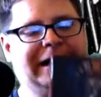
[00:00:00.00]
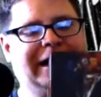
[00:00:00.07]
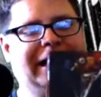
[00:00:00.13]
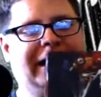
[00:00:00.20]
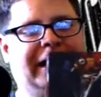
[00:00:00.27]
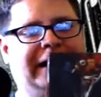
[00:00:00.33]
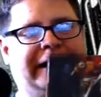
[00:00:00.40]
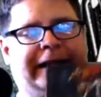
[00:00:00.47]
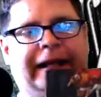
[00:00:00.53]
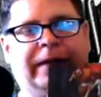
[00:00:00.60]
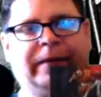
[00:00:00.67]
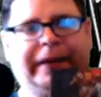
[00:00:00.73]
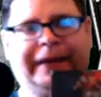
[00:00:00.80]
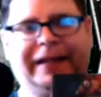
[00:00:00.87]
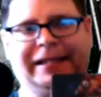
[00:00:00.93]
The thing
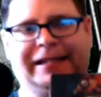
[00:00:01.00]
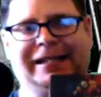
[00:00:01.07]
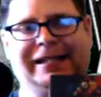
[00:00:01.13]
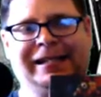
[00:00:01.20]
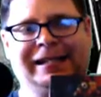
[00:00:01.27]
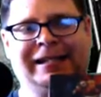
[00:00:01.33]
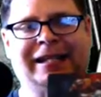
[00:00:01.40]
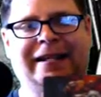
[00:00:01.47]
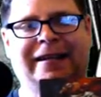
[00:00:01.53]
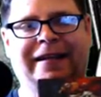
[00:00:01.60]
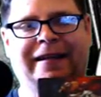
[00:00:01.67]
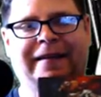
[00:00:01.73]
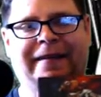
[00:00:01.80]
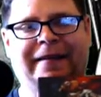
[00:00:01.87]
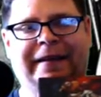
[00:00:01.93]
with this is,
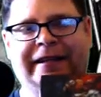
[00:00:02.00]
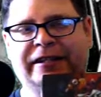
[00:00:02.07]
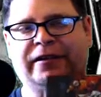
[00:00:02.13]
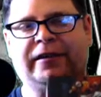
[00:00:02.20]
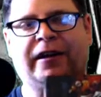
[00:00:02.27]
these are